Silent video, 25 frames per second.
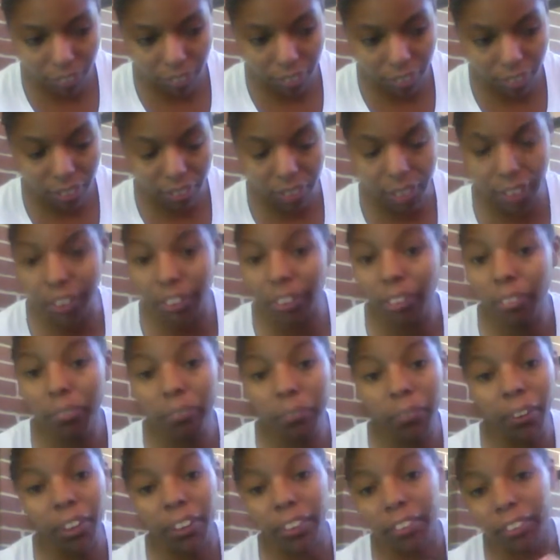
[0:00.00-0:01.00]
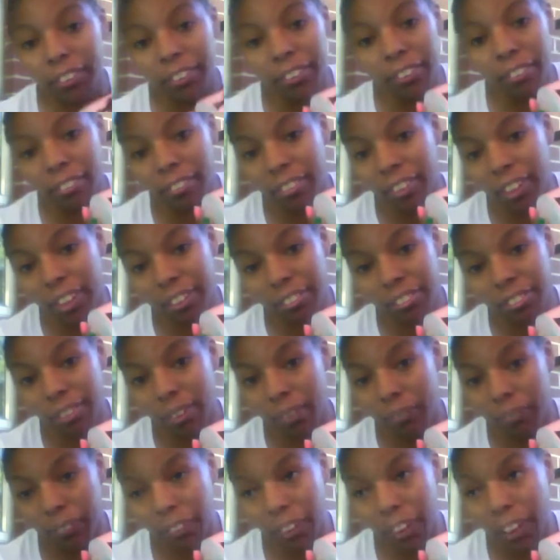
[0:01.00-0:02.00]
And this product is not
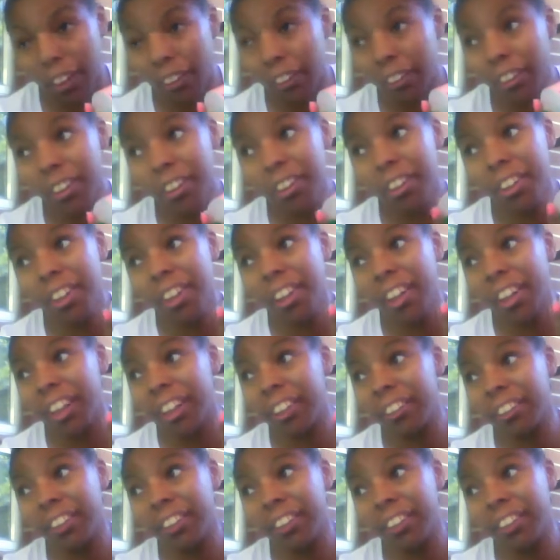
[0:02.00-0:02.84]
cheap, y'all. I